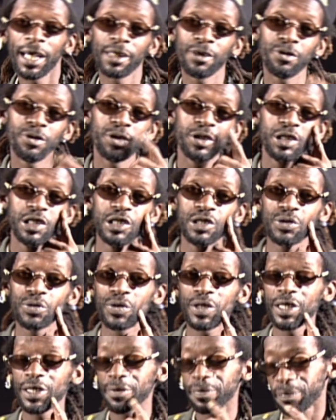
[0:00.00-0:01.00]
I do it this
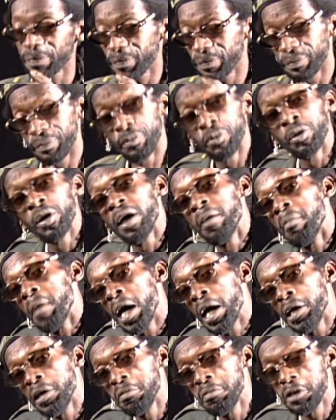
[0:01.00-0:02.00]
way, but I'm
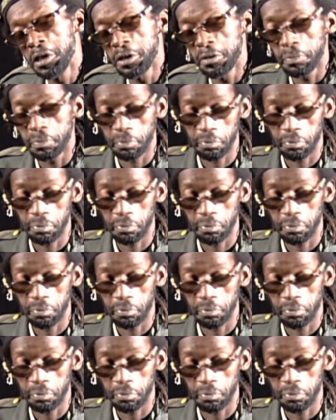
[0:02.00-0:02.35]
my way.